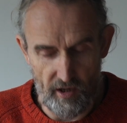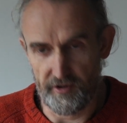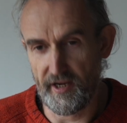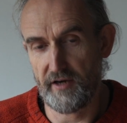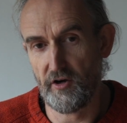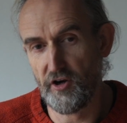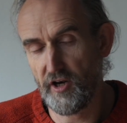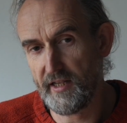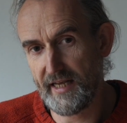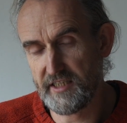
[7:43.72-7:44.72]
Okay,
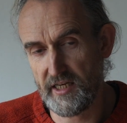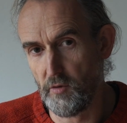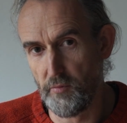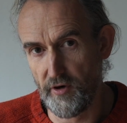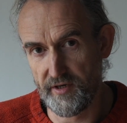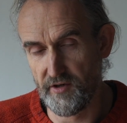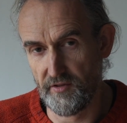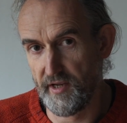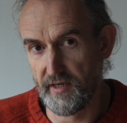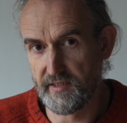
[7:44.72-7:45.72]
last little point
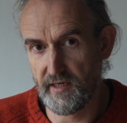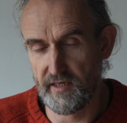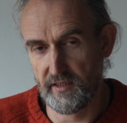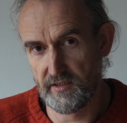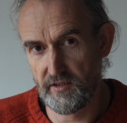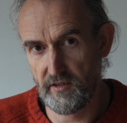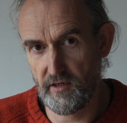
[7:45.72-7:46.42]
on this is,